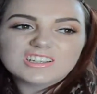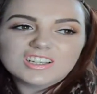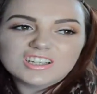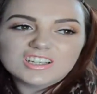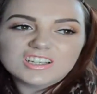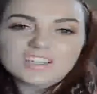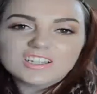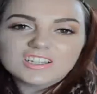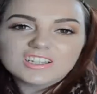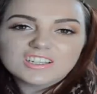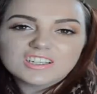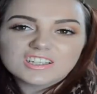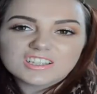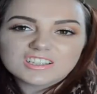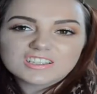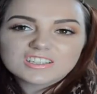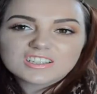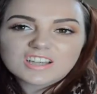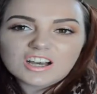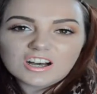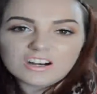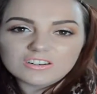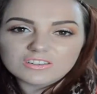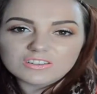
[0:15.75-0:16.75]
it's
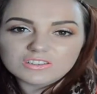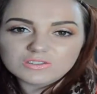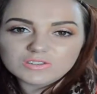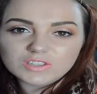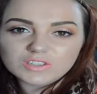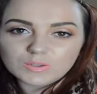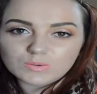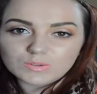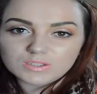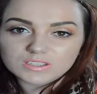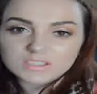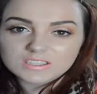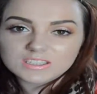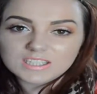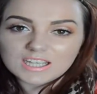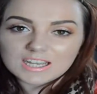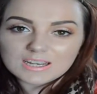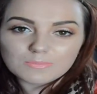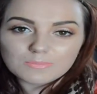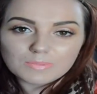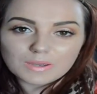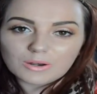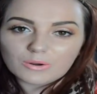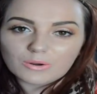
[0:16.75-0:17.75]
cold, you want to
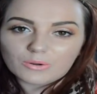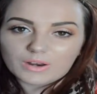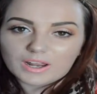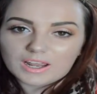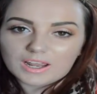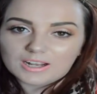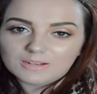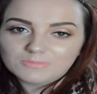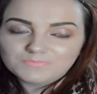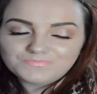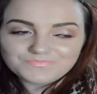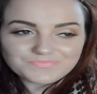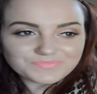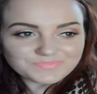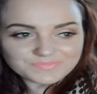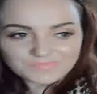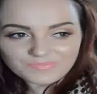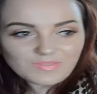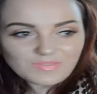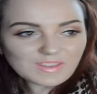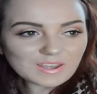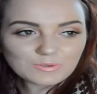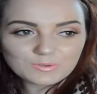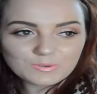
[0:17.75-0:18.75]
stay in bed all day.
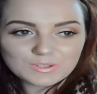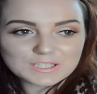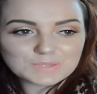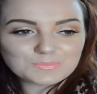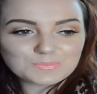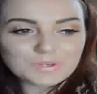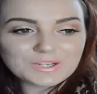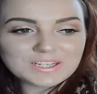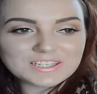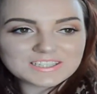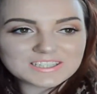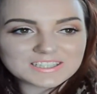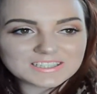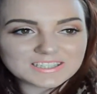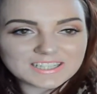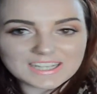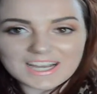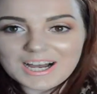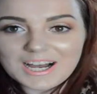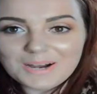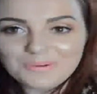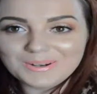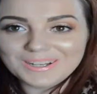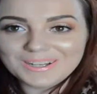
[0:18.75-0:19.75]
But spring is just like,
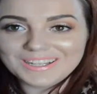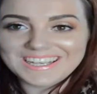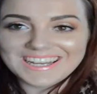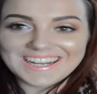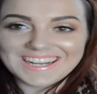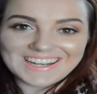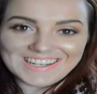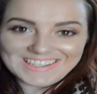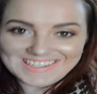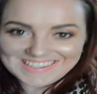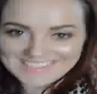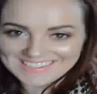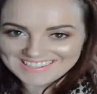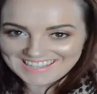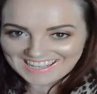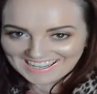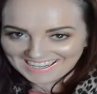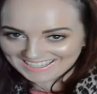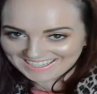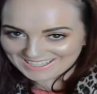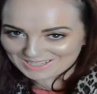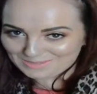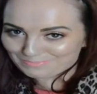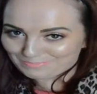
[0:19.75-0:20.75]
I want to get
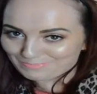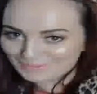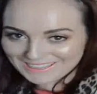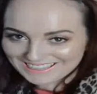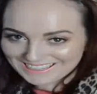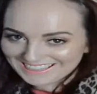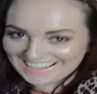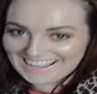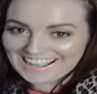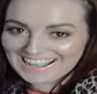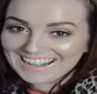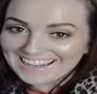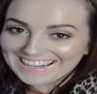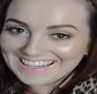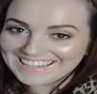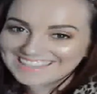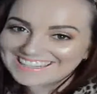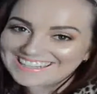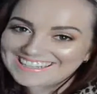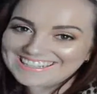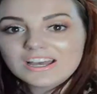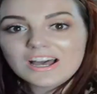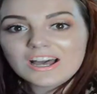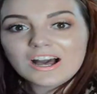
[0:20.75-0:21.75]
outside and
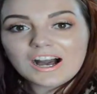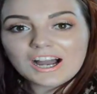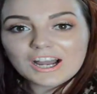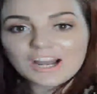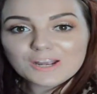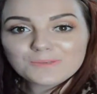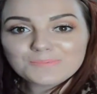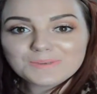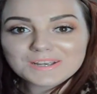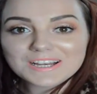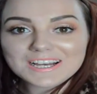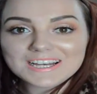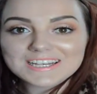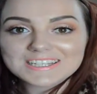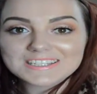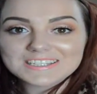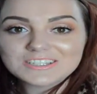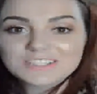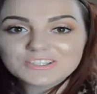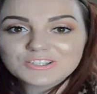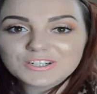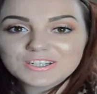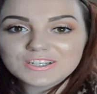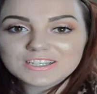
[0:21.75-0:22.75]
play. I hope you guys
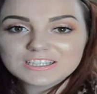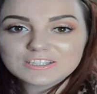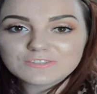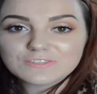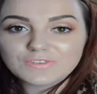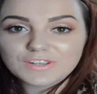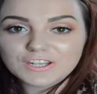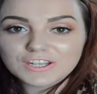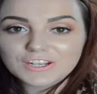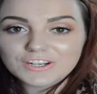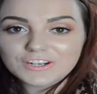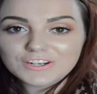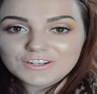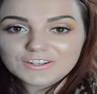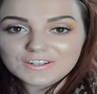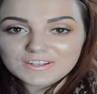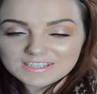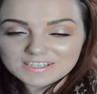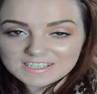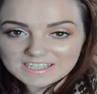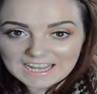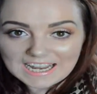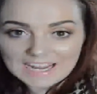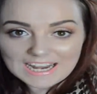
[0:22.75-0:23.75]
enjoy this
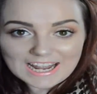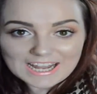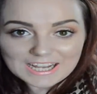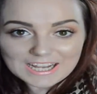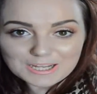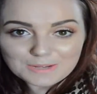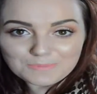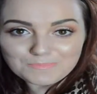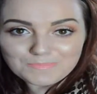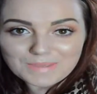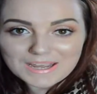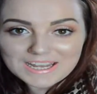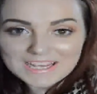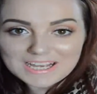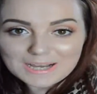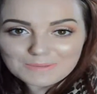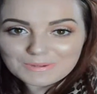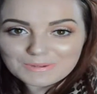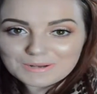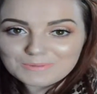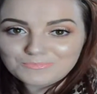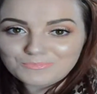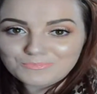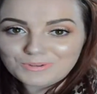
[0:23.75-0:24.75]
video. Get out your
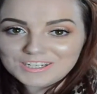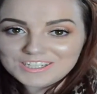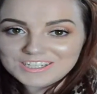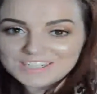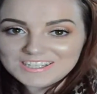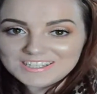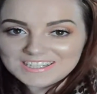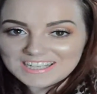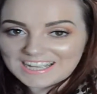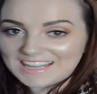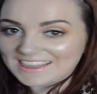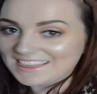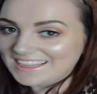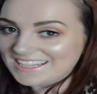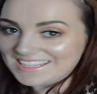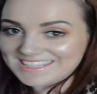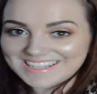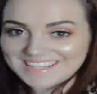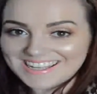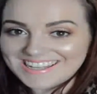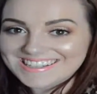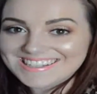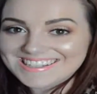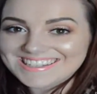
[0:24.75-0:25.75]
makeup and brushes and
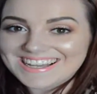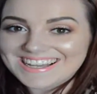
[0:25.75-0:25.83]
let's get